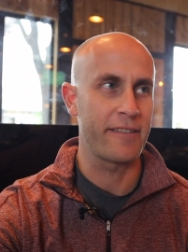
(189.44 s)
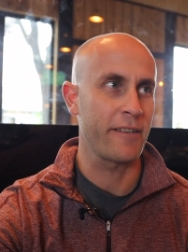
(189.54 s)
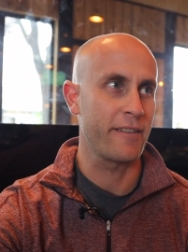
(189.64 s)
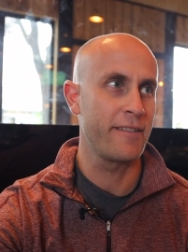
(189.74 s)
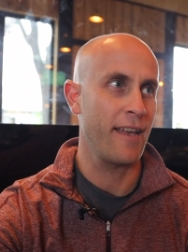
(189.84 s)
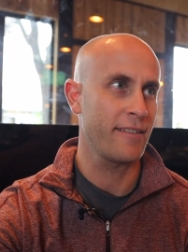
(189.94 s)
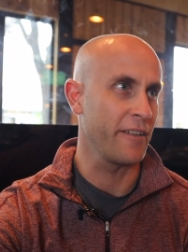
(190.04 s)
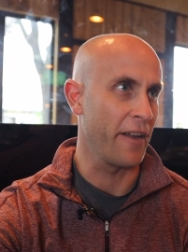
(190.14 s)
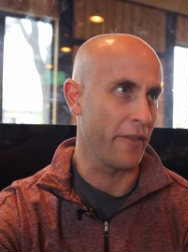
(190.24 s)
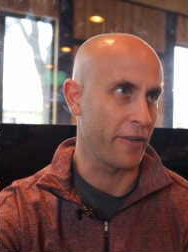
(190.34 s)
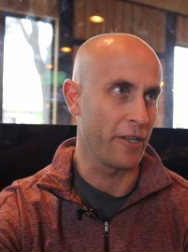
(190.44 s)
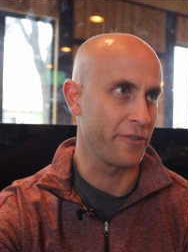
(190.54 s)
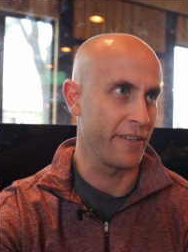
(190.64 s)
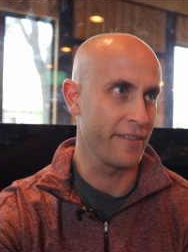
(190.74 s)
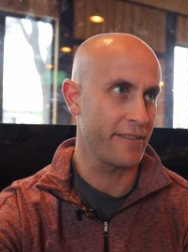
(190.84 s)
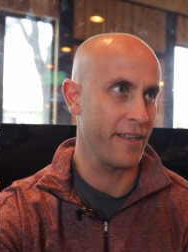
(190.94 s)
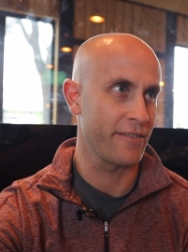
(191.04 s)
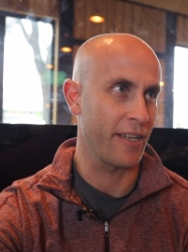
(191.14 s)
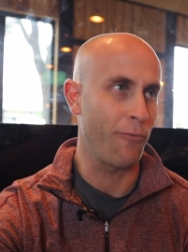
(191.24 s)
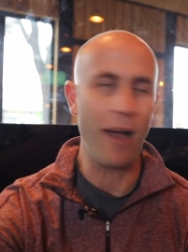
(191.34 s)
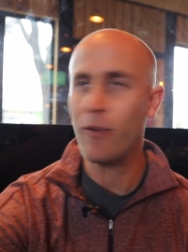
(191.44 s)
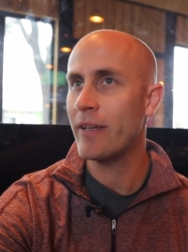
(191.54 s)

success in another country. This sounds like why do